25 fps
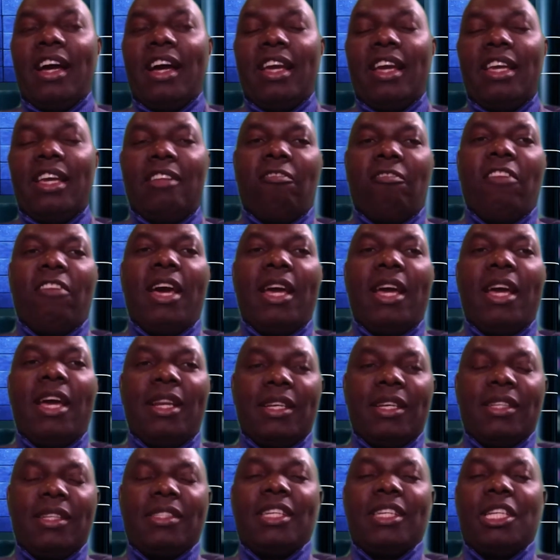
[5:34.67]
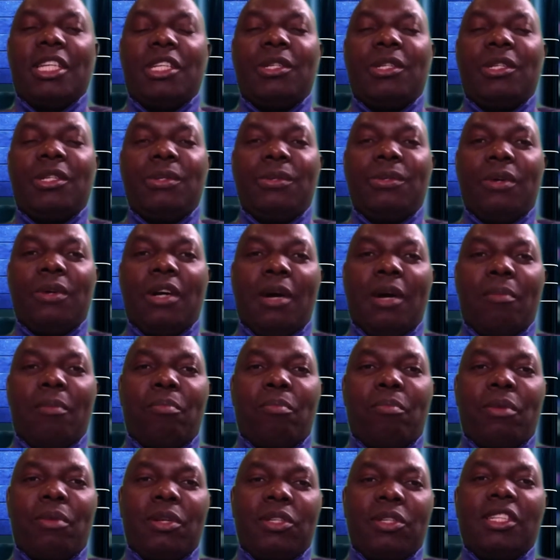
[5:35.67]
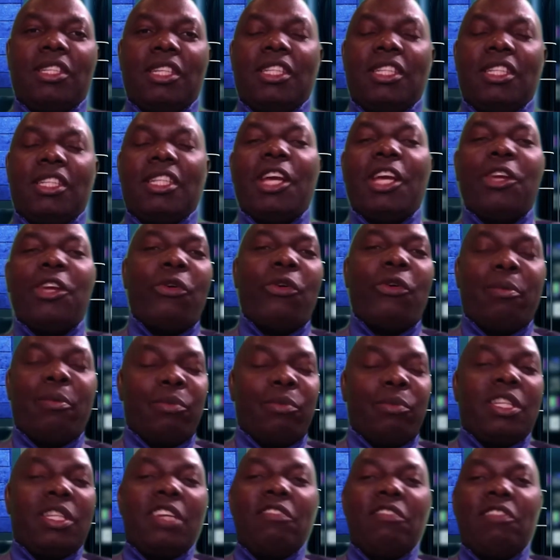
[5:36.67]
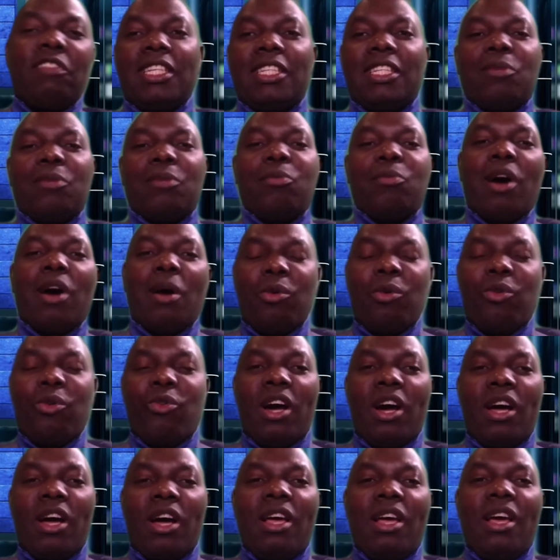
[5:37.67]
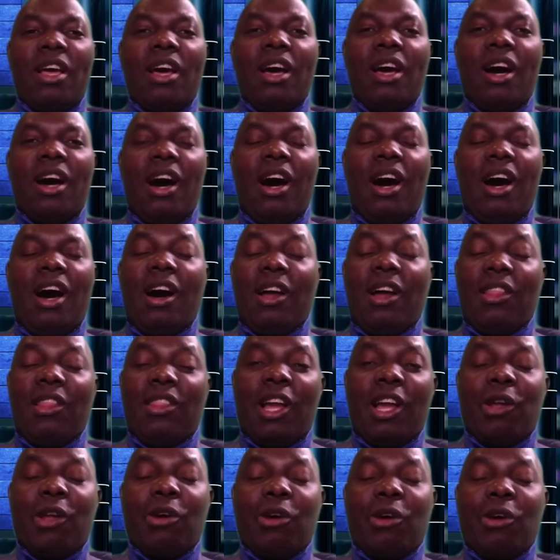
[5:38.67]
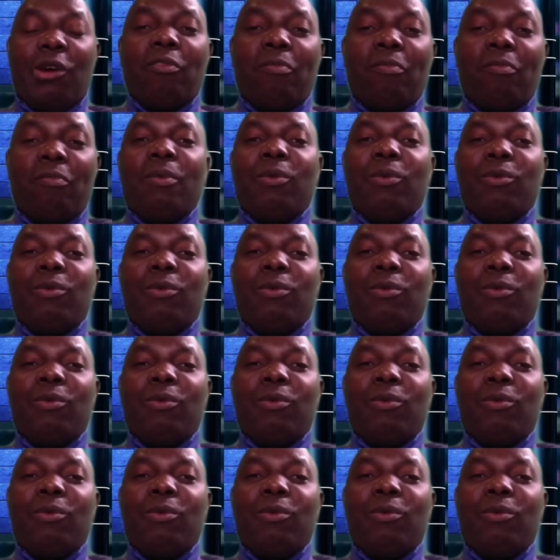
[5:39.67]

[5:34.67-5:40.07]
in fairness to President Yoweri Museveni Tibuhaburwa, there are a lot of people